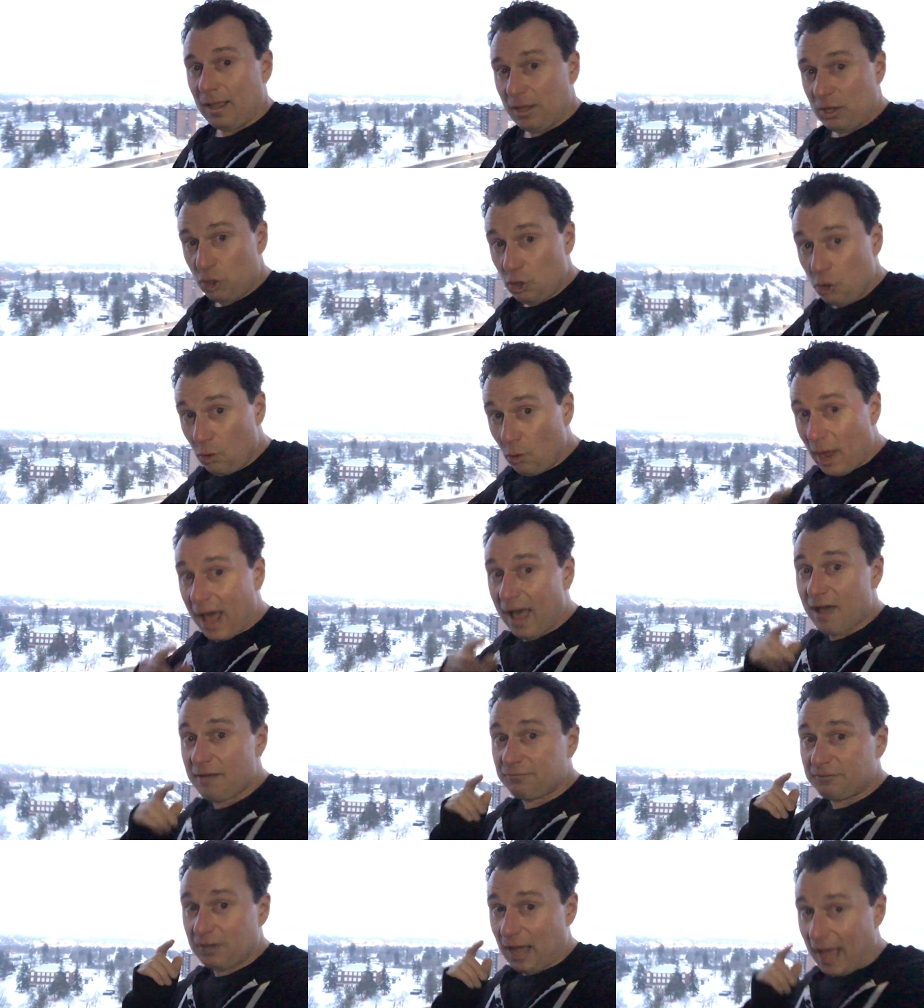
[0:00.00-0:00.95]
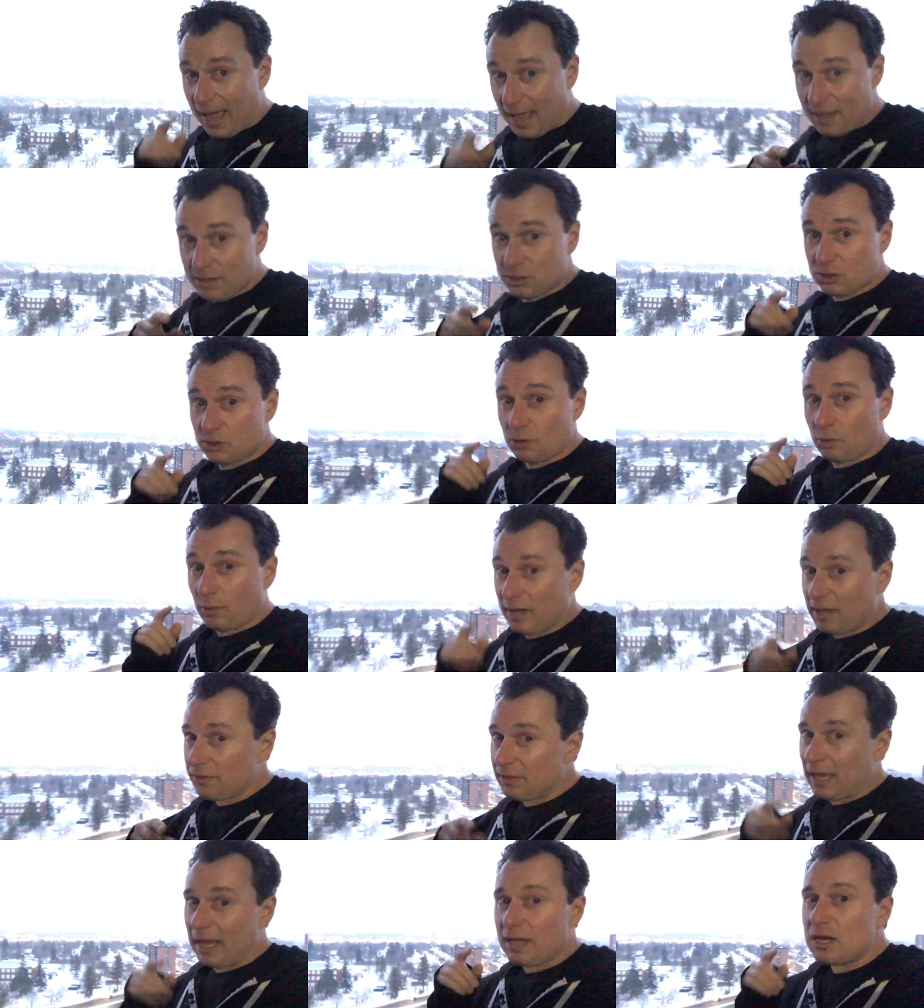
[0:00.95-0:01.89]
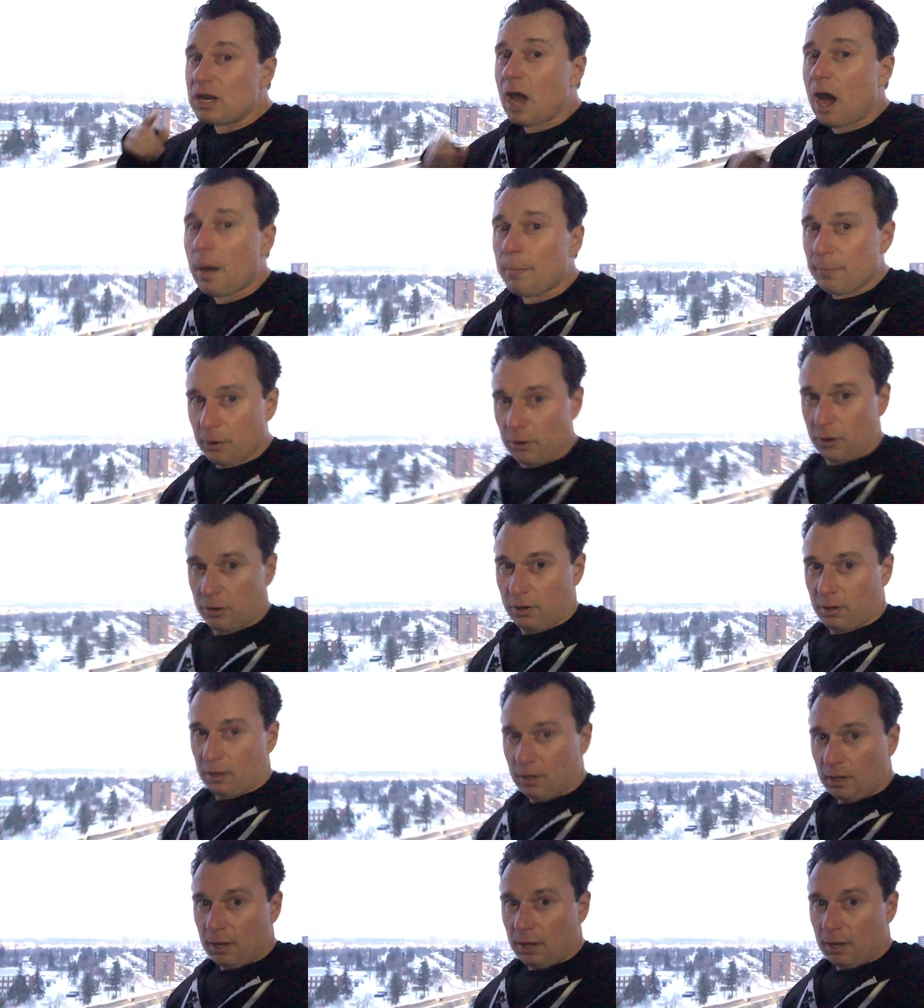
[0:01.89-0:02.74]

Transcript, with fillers: You have to answer with a number.